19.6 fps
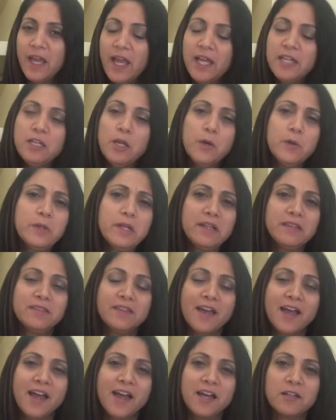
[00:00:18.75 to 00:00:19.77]
and noted
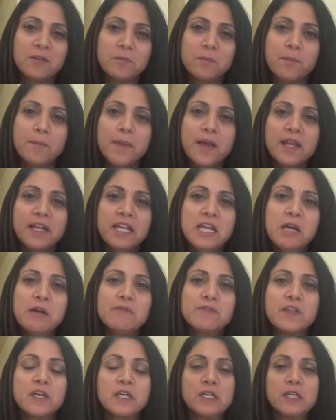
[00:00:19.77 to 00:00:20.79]
that many
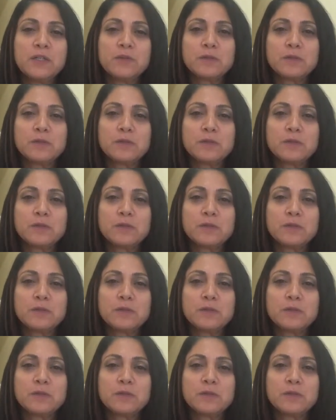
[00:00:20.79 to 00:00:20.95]
of the